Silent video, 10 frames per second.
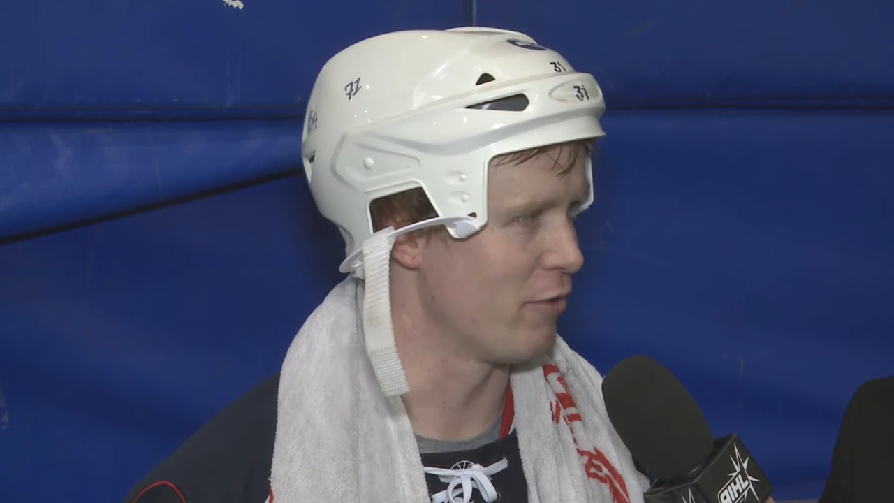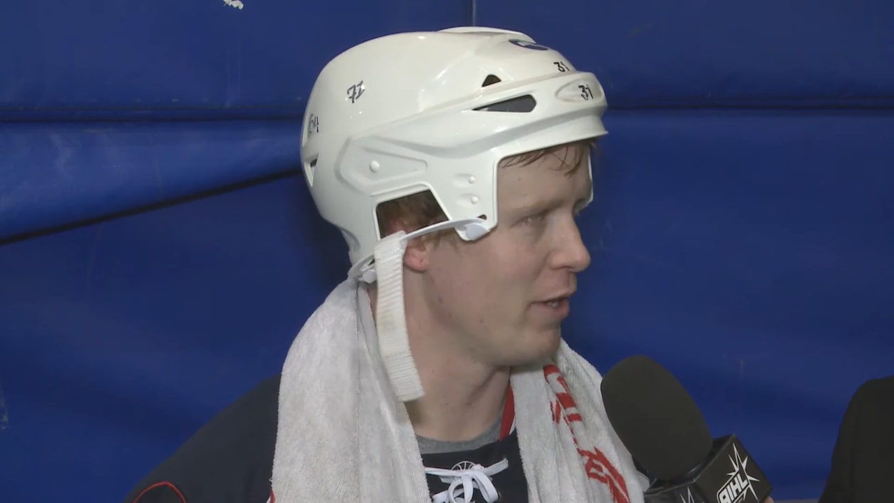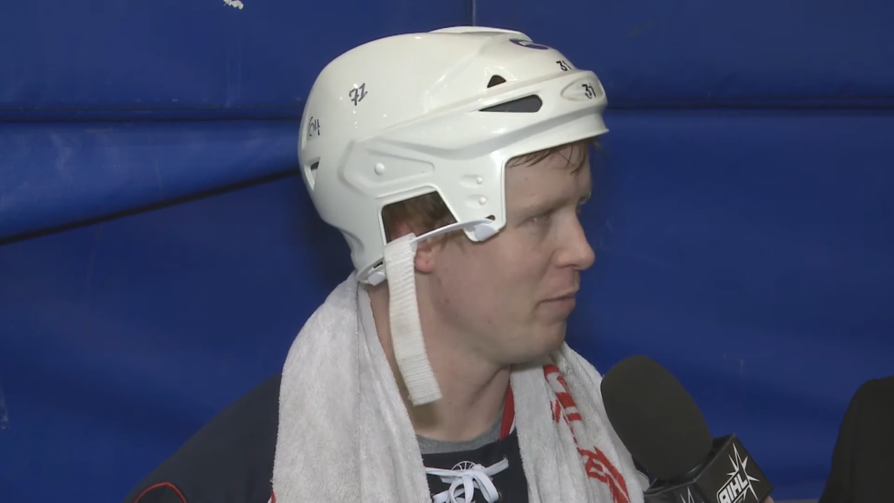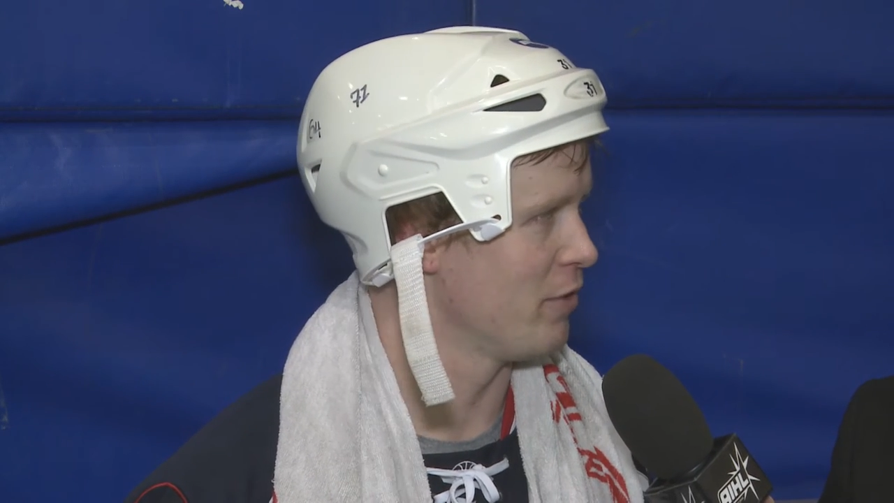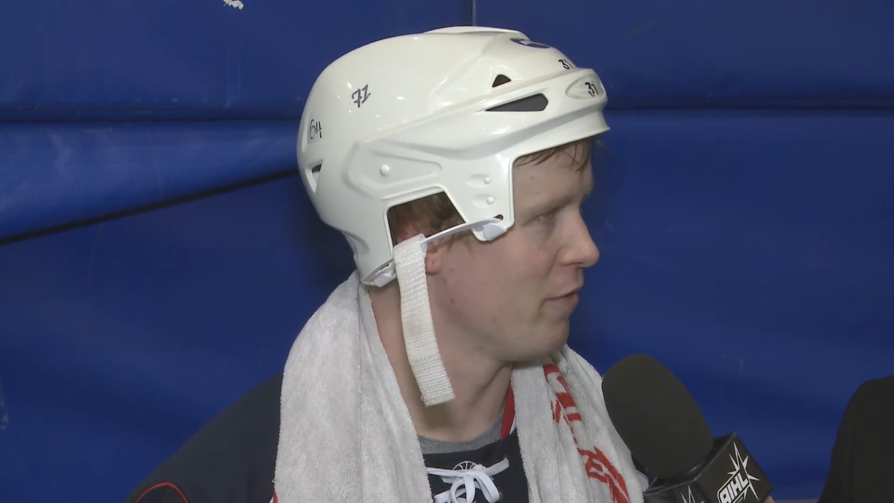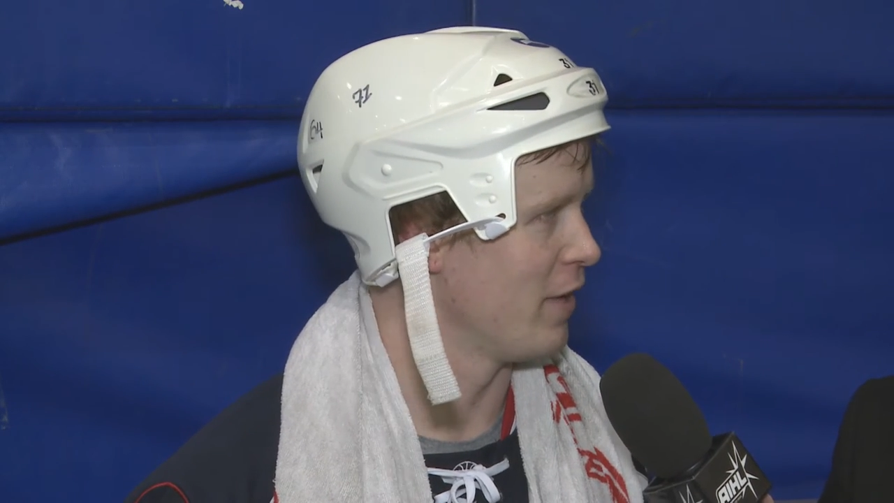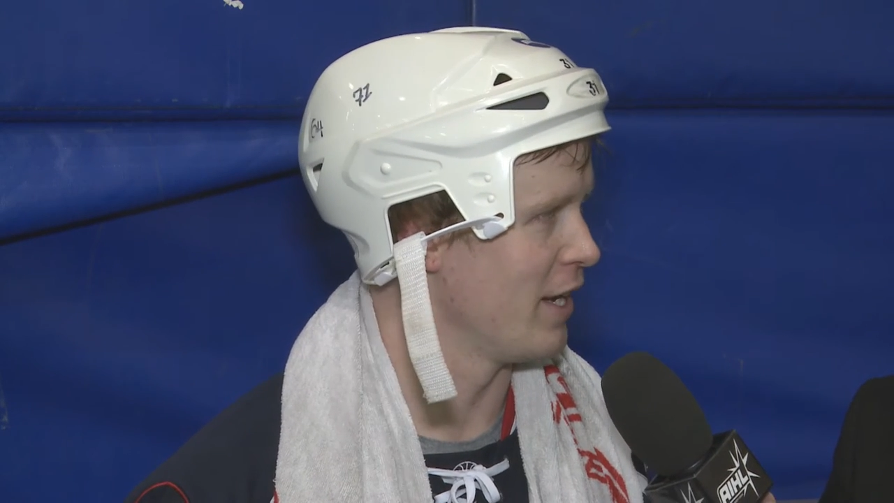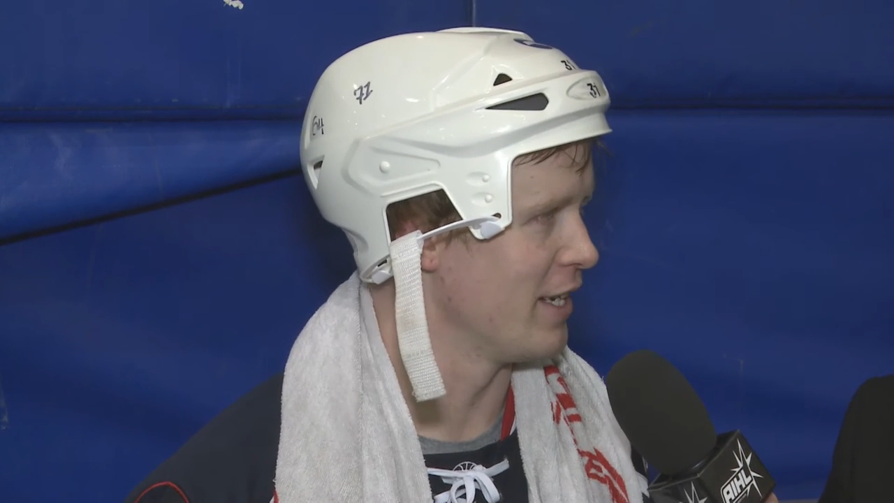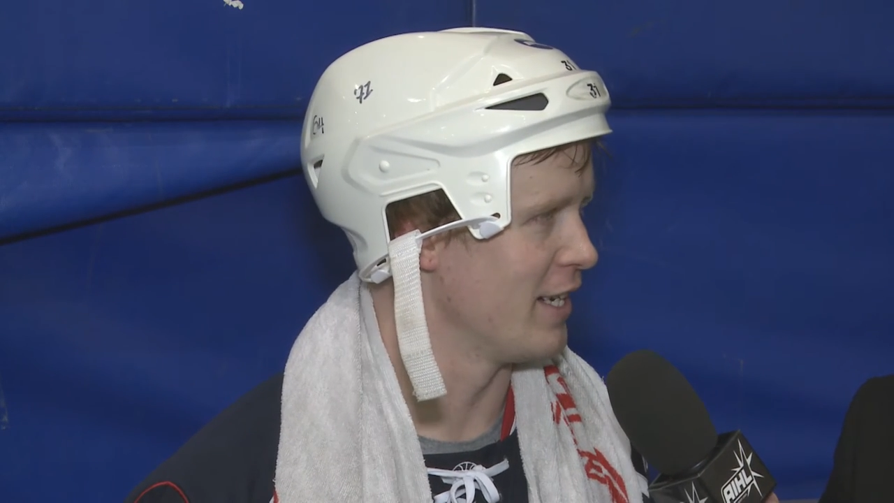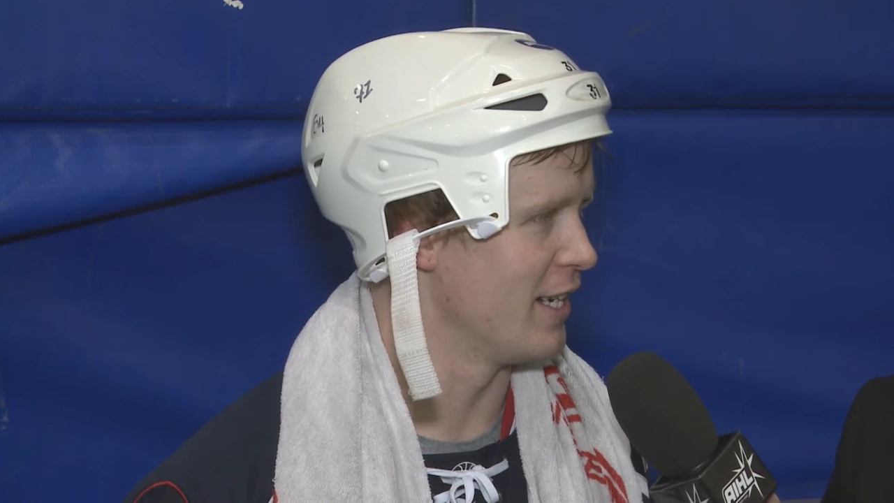ribs of
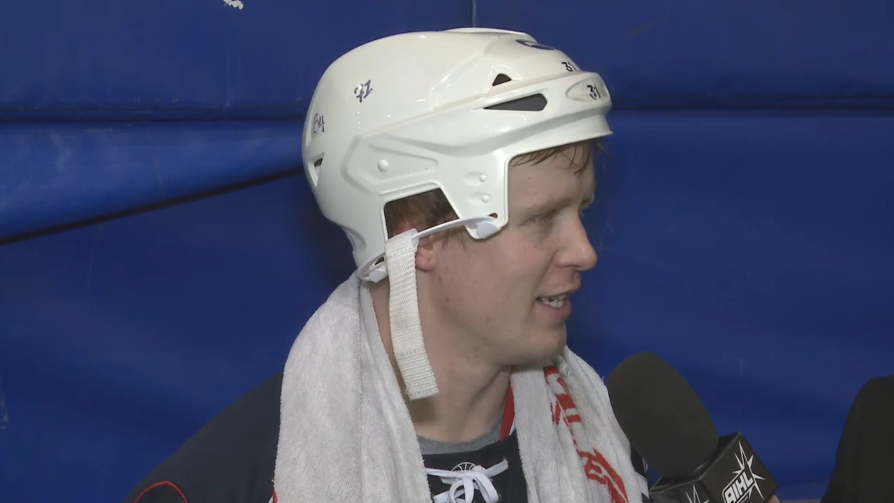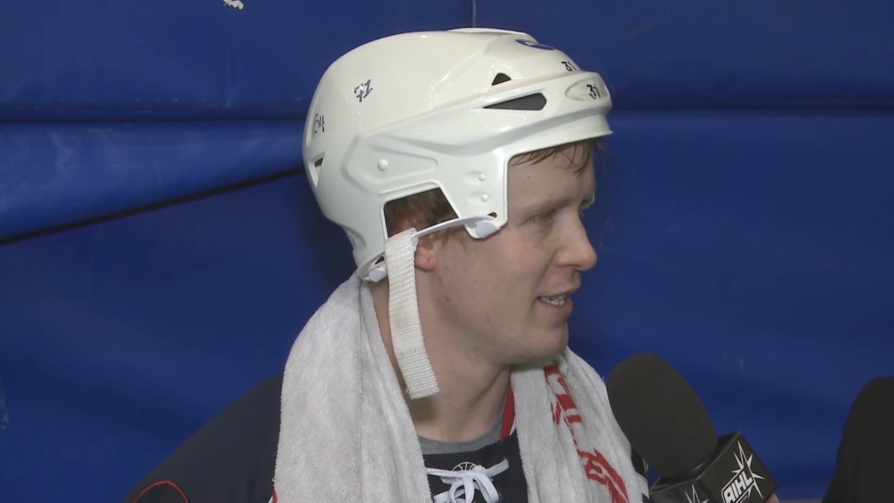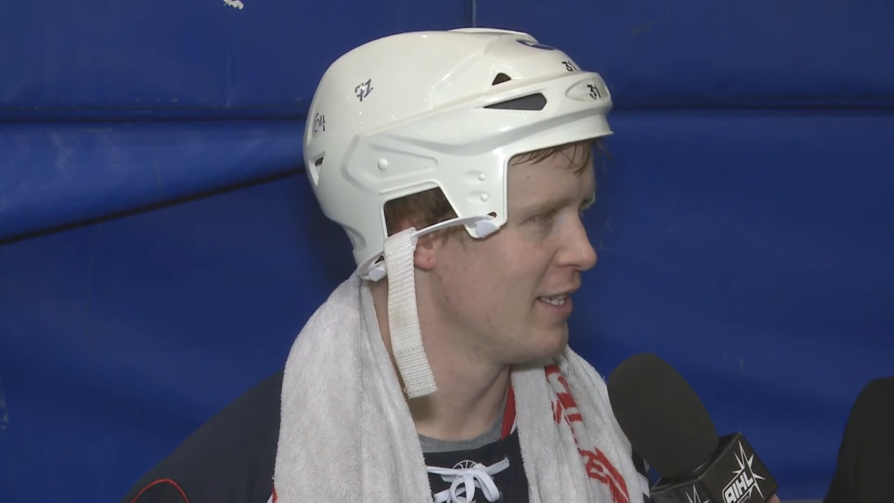a uh,